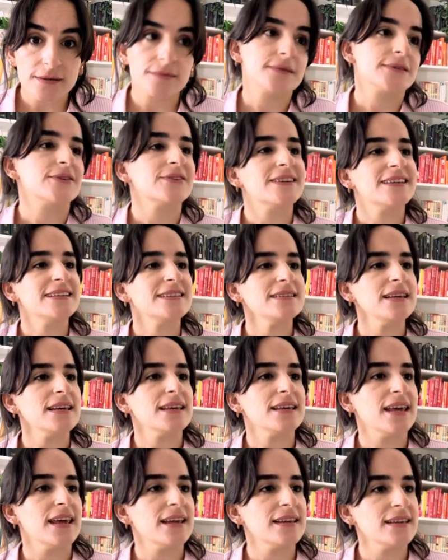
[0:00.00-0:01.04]
So you see
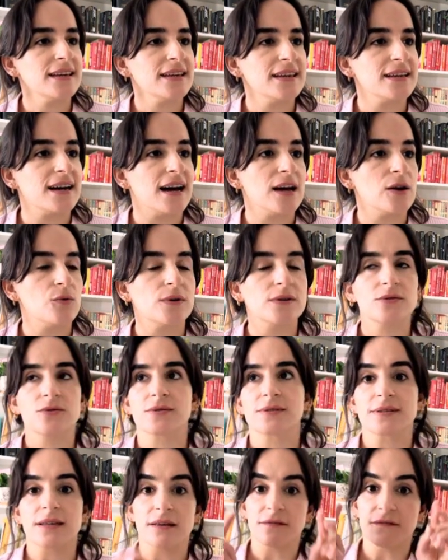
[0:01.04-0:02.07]
again here, I want to
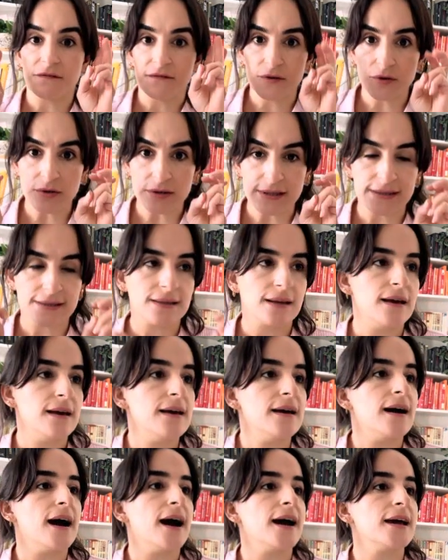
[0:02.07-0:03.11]
say fruits.
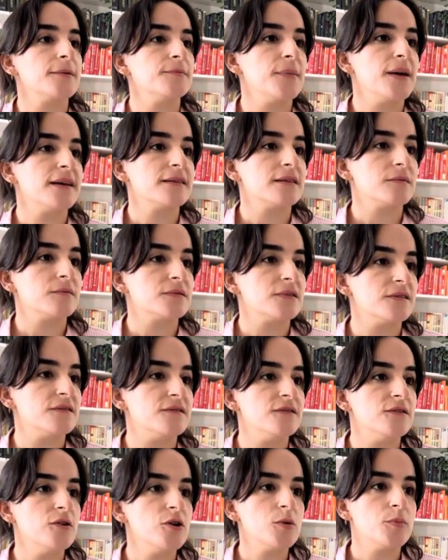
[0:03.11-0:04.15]
I made with the
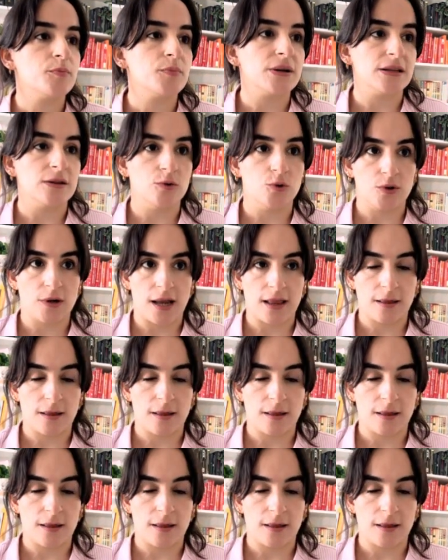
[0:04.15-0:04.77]
verb plural.